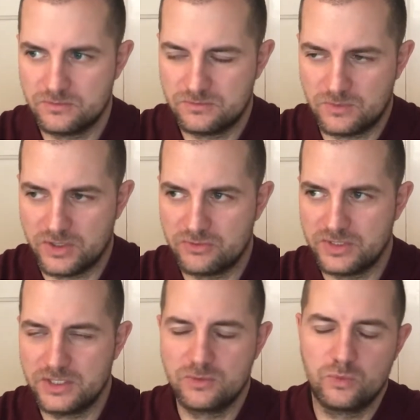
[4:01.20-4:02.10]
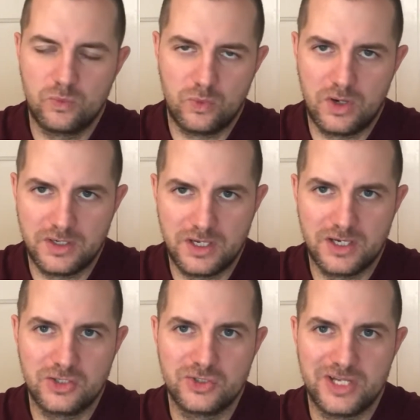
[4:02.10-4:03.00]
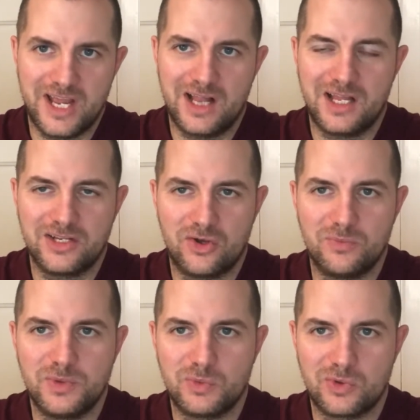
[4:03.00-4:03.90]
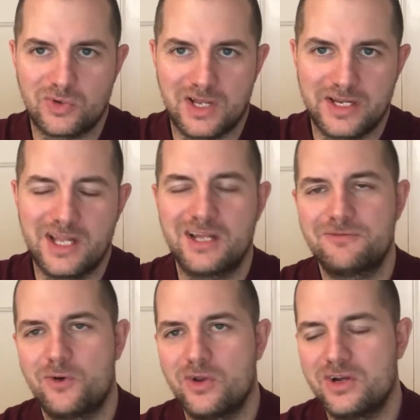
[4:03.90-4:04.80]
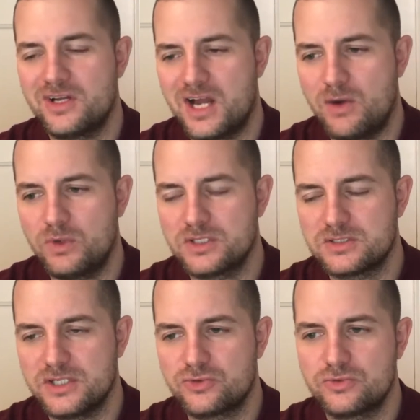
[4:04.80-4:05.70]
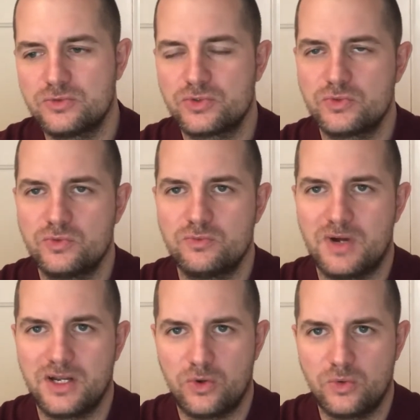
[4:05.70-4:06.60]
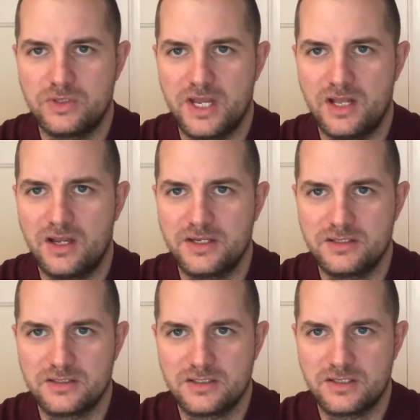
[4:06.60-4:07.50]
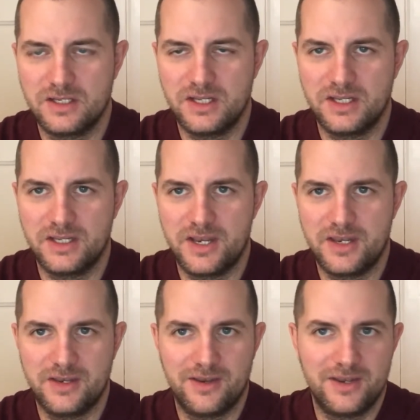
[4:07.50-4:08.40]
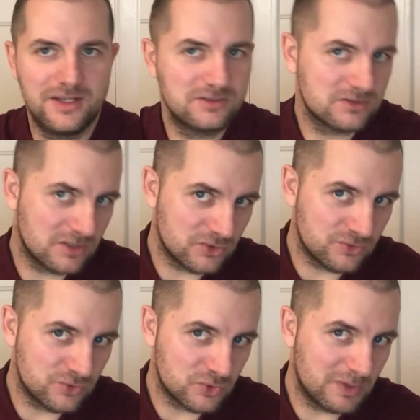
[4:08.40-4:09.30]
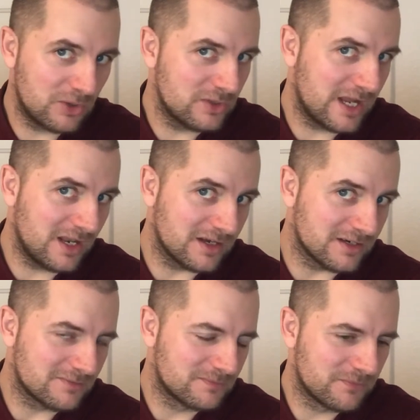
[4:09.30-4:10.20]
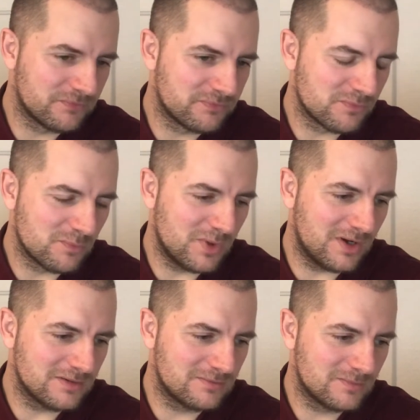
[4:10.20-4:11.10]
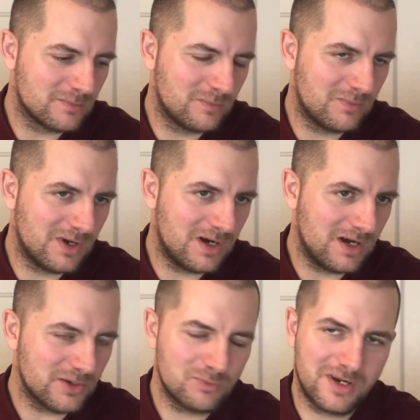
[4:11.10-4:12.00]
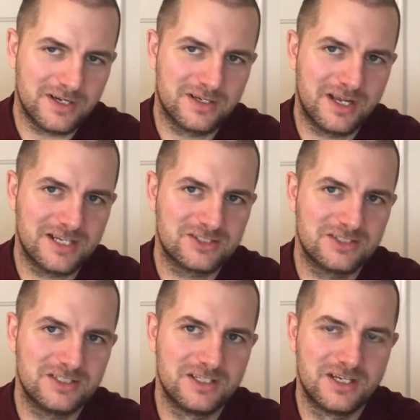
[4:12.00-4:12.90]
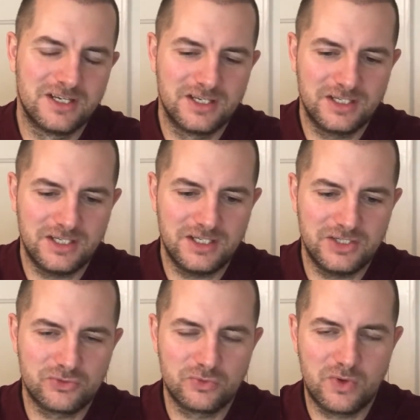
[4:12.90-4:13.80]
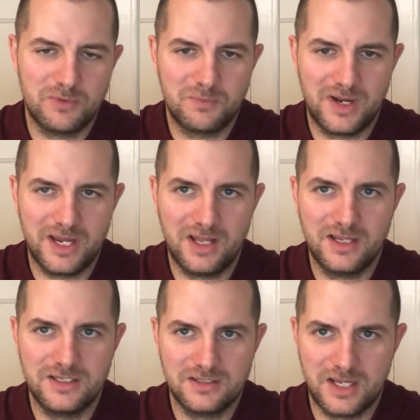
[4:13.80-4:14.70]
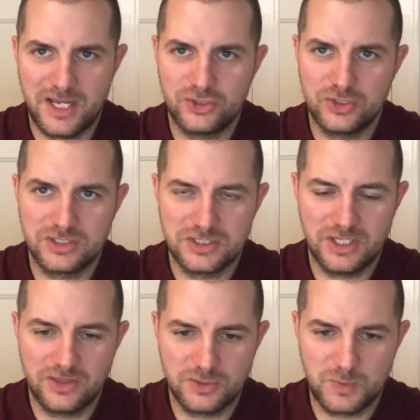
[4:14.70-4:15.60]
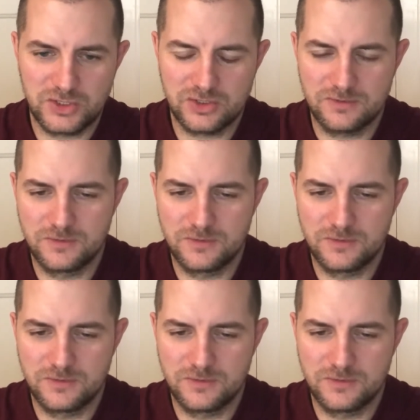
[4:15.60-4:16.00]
wondering what a good hairline on me would look like, and I thought I want to stay true to my old hairline, and this is not true to my old hairline, but I don't mind. Actually, he drew up my hairline, as you can see in this picture,